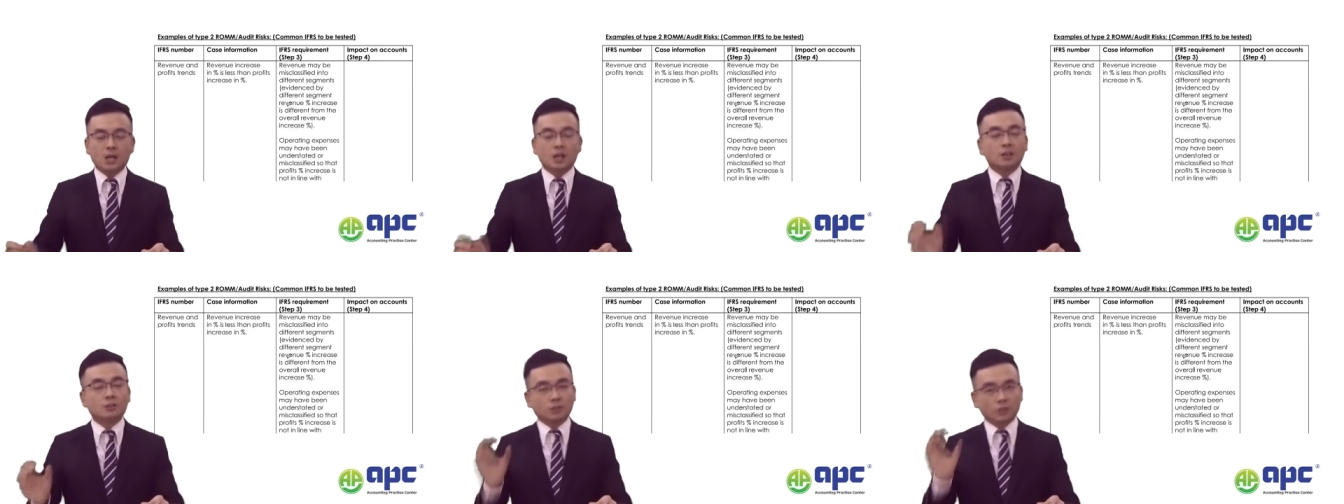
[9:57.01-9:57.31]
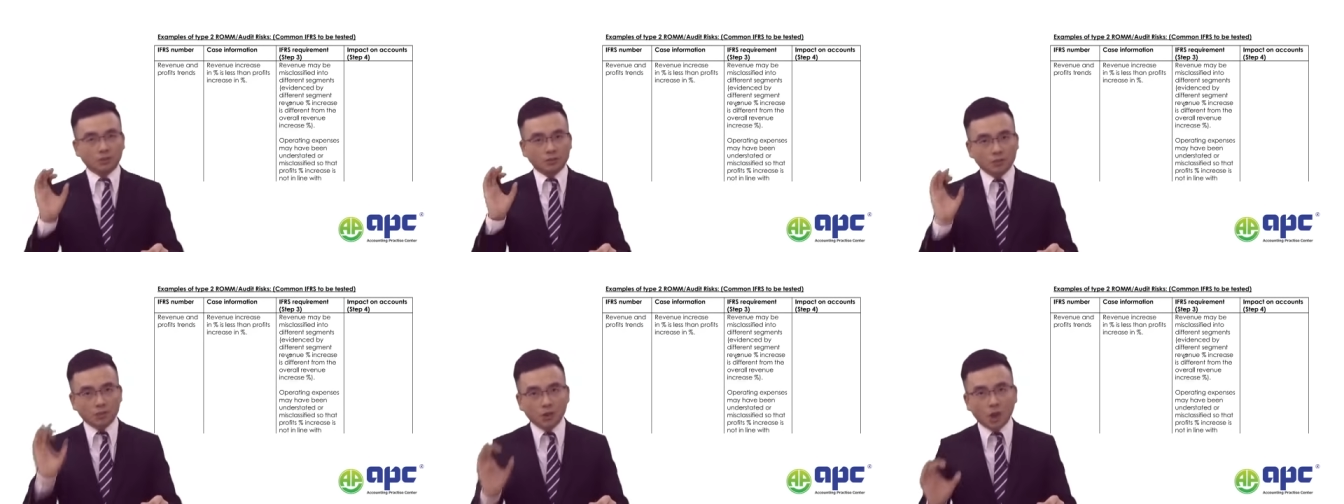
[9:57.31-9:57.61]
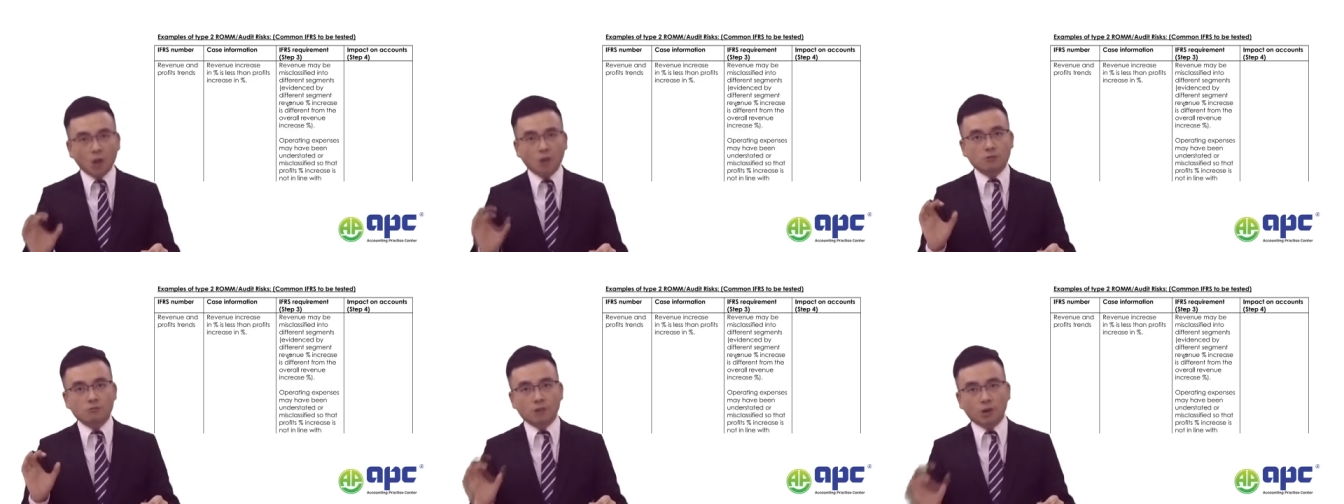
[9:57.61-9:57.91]
So
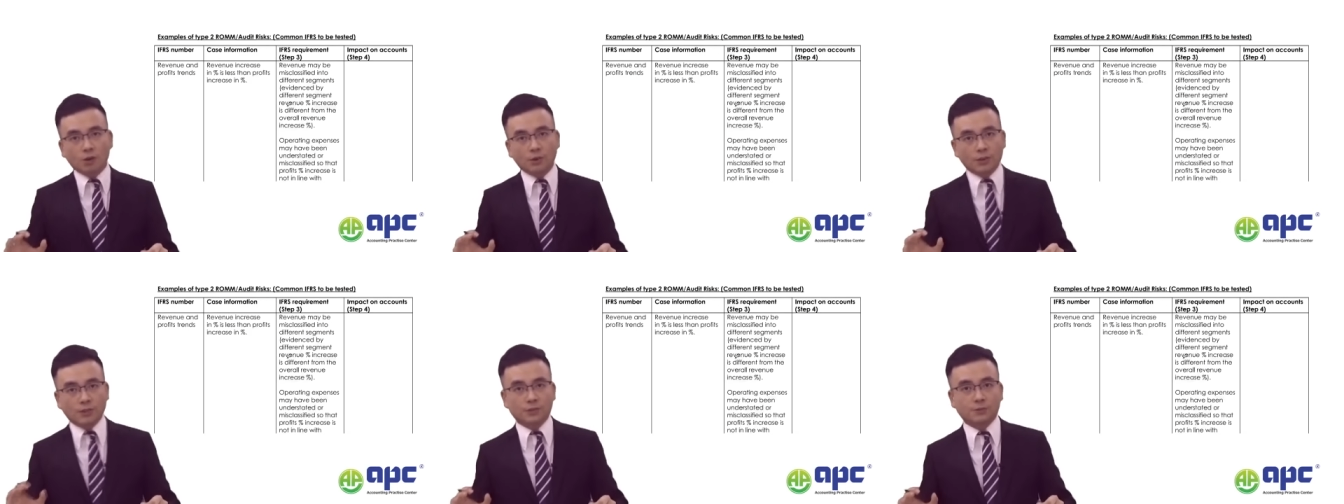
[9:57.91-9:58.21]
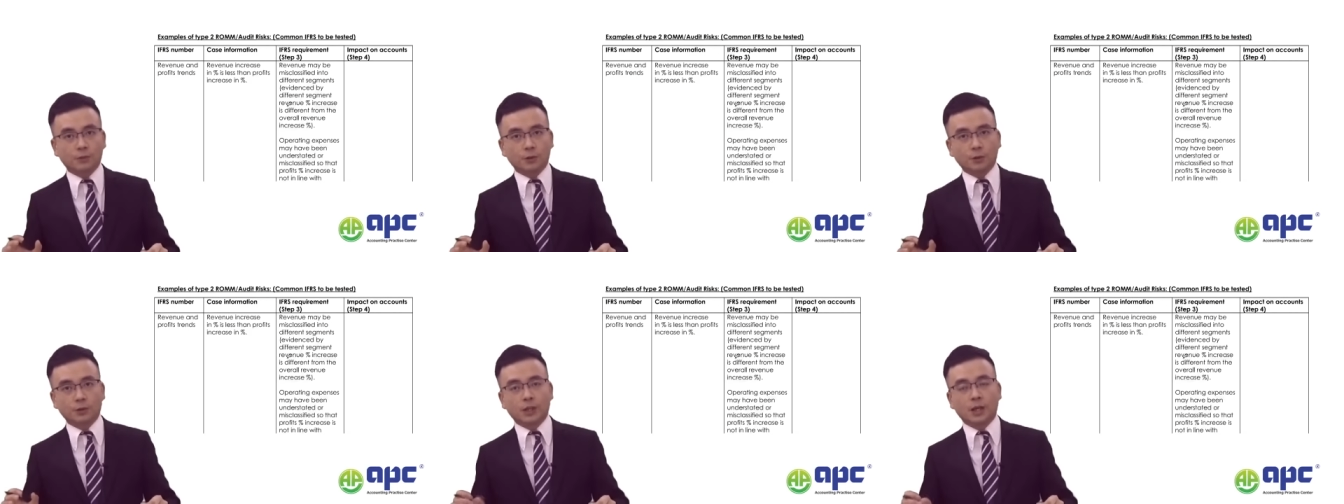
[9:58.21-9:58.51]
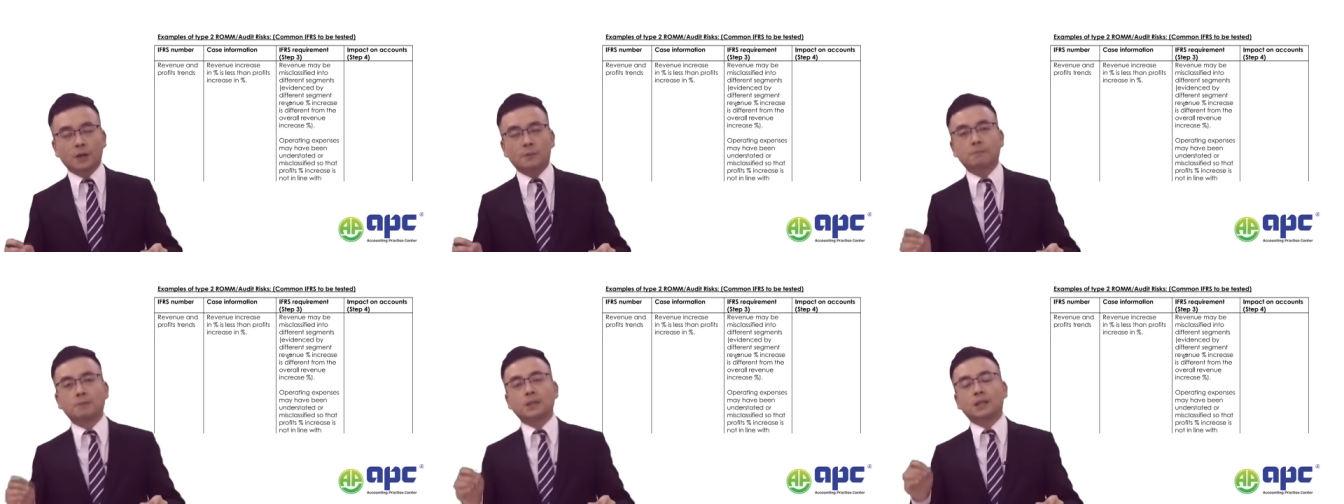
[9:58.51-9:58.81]
no worries for
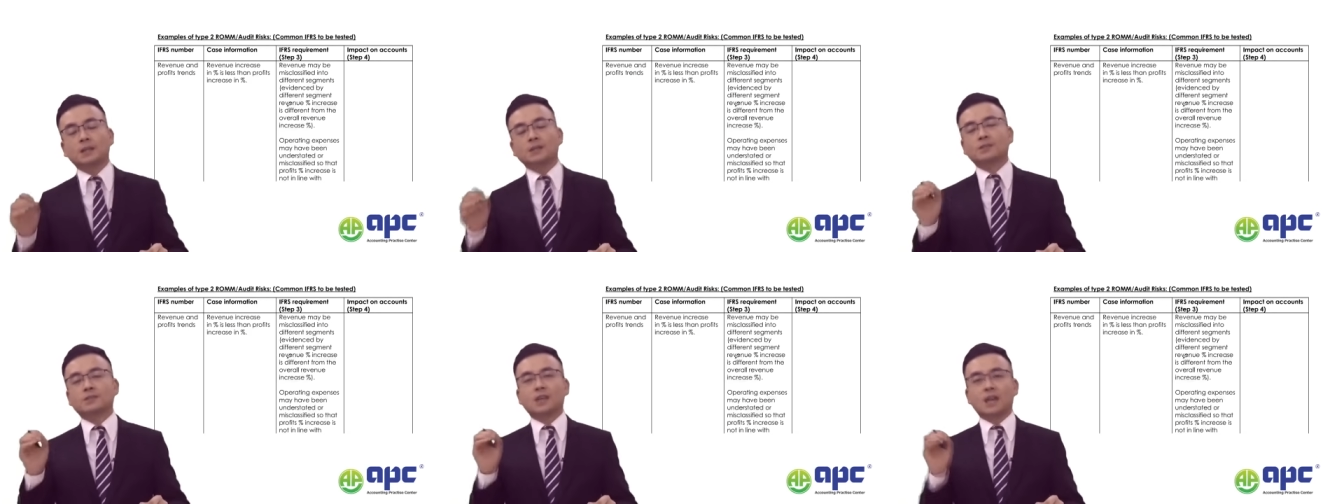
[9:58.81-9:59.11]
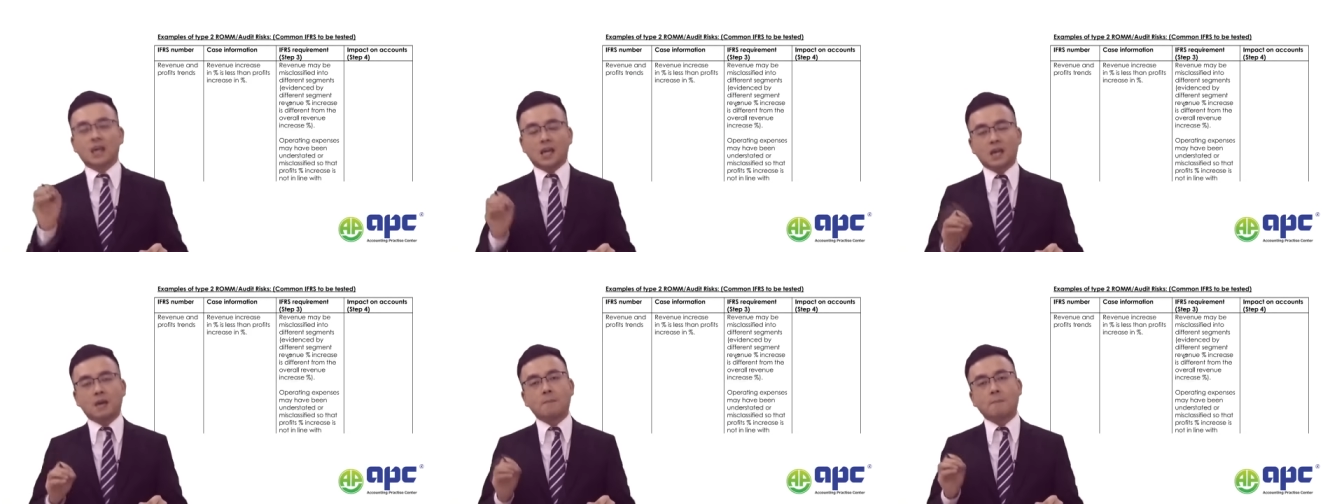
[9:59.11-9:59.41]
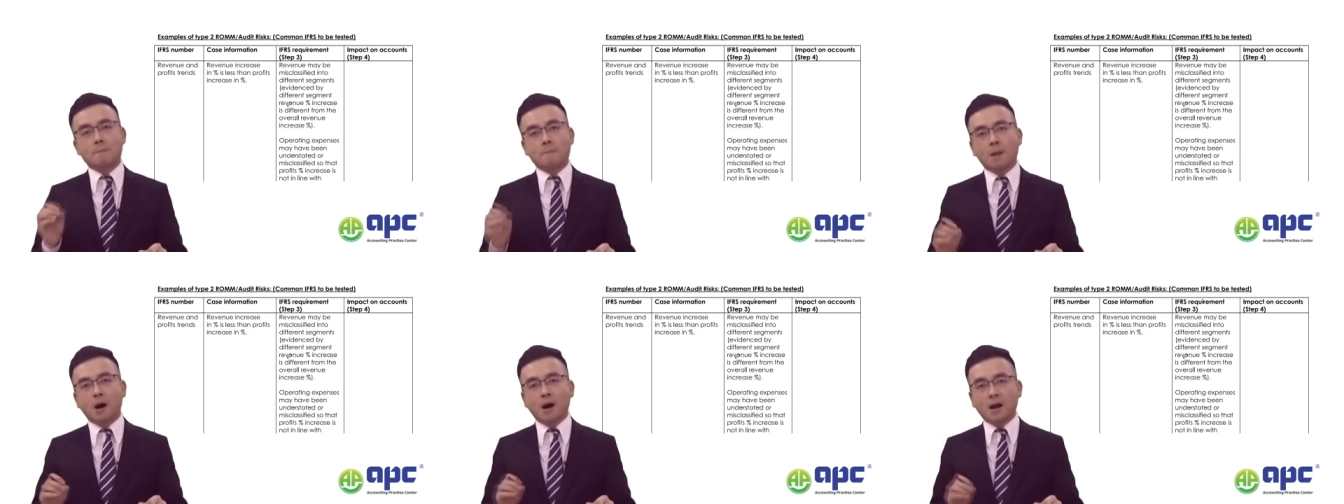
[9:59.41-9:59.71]
that, because
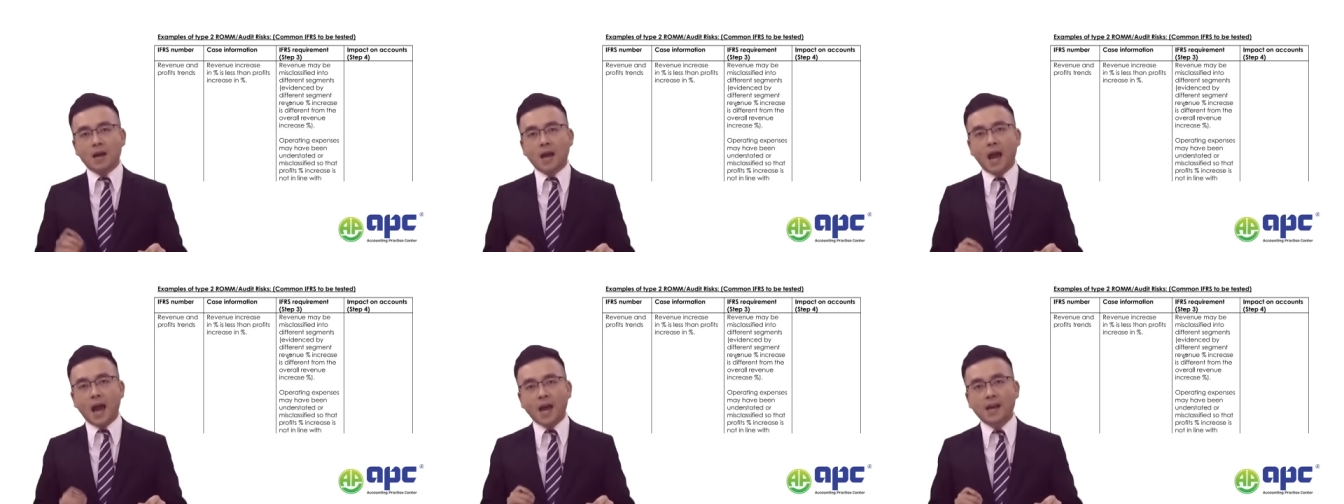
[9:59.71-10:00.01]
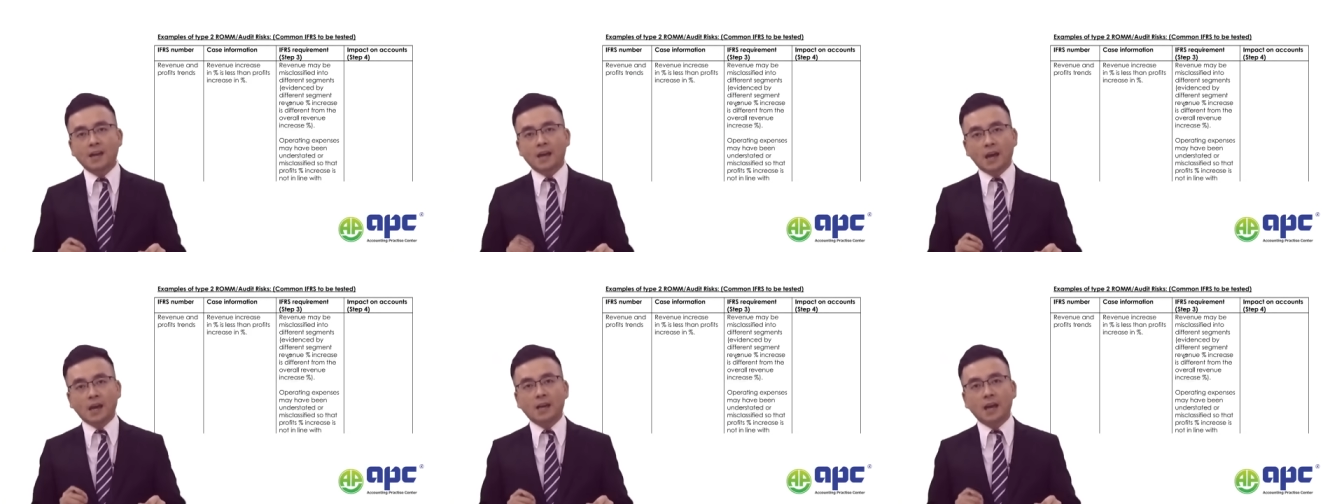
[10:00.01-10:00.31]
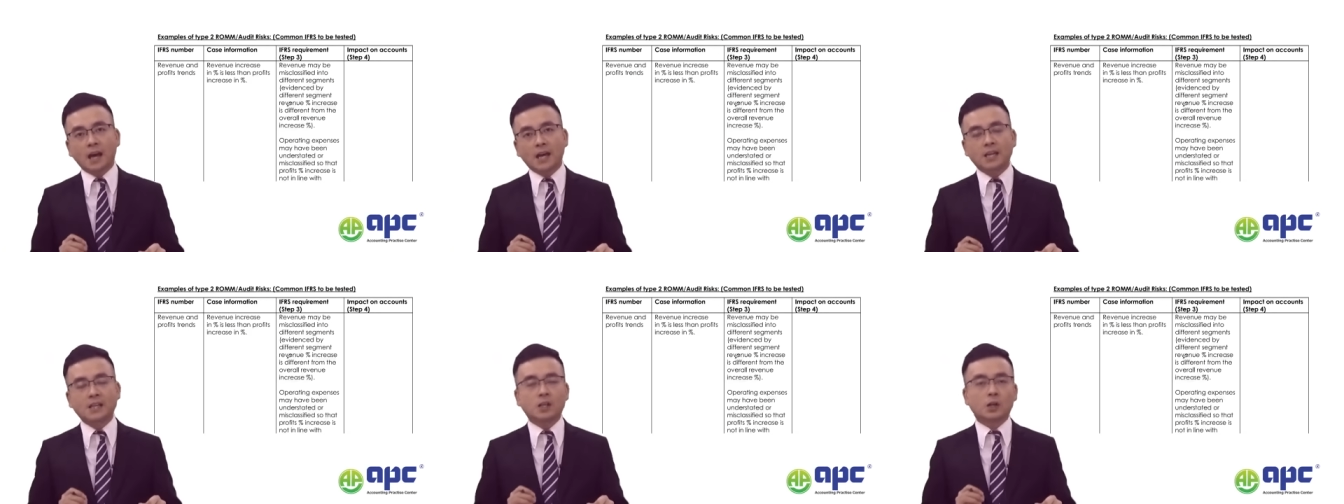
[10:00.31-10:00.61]
in my
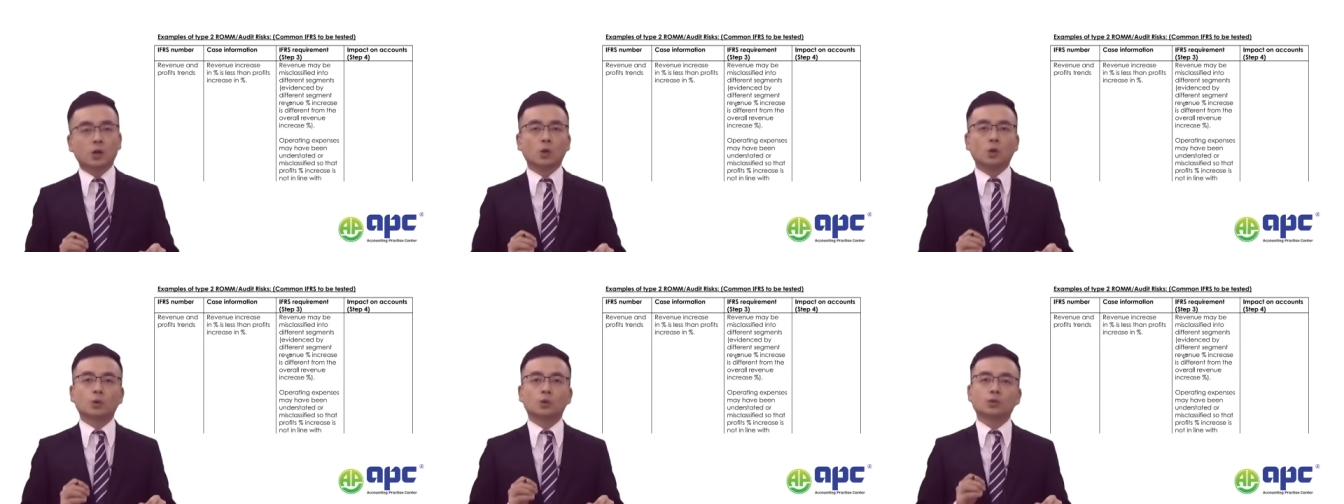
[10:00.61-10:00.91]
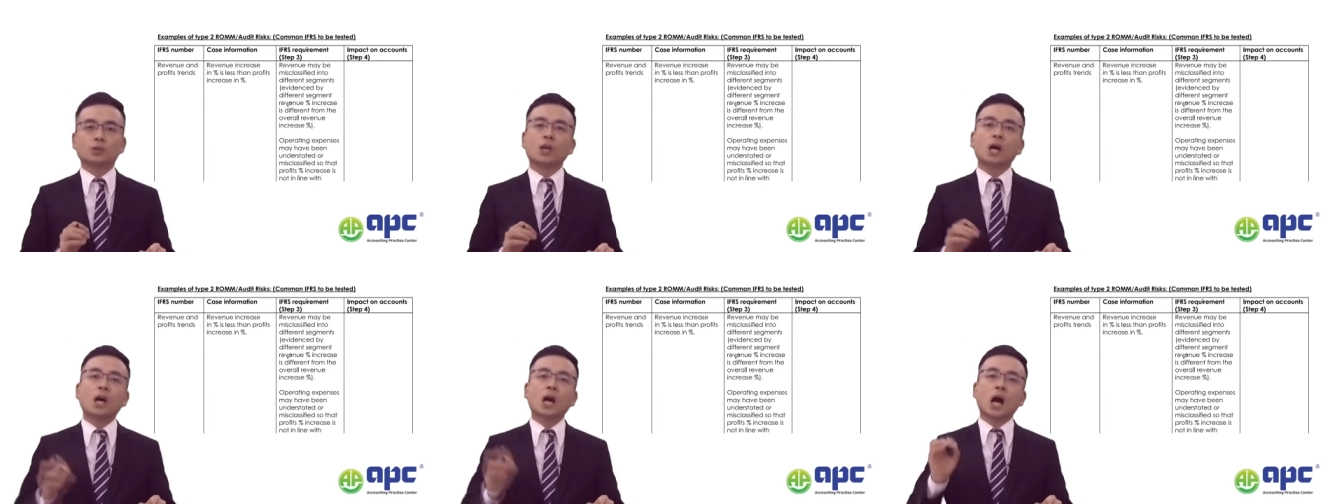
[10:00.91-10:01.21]
AAA course,